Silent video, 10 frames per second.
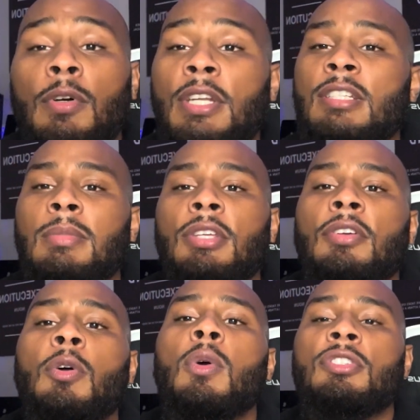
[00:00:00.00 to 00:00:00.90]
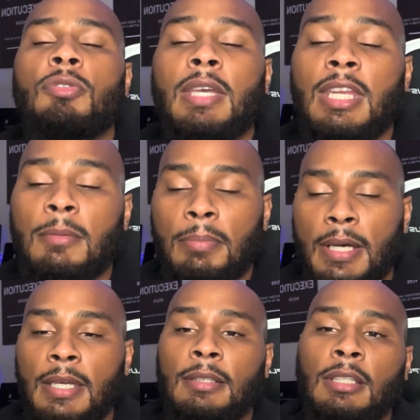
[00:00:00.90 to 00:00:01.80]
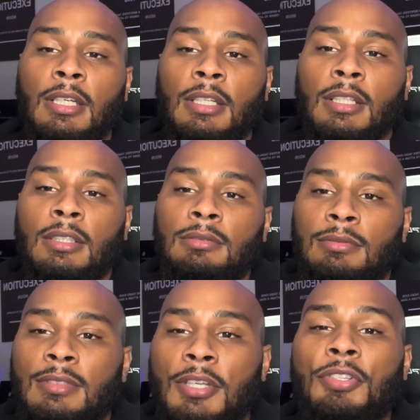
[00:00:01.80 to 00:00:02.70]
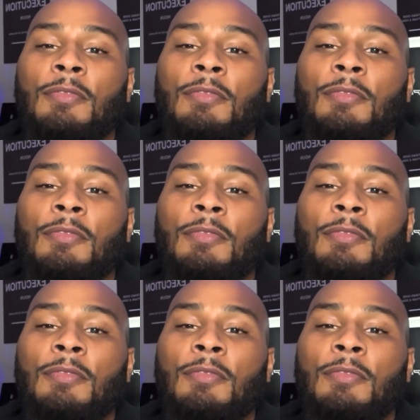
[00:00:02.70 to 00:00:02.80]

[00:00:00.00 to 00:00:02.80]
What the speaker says: It doesn't mean you're going to get it, but there's a